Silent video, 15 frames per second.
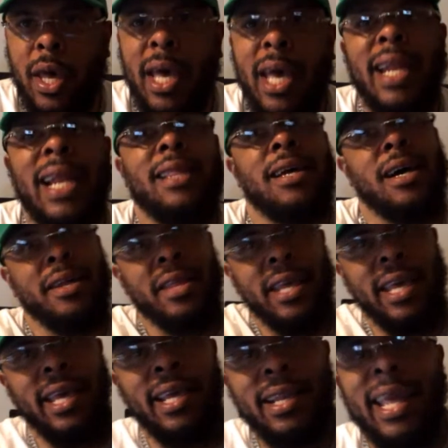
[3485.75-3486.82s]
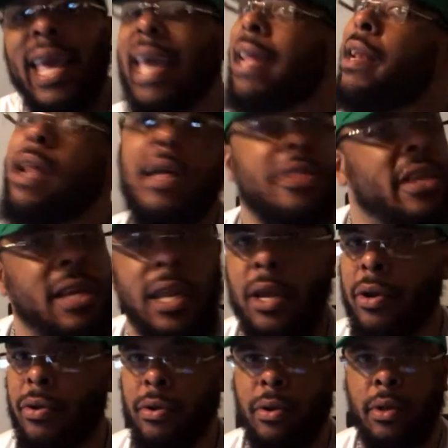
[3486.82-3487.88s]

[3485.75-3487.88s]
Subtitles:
and at the other end, ain't nothing there.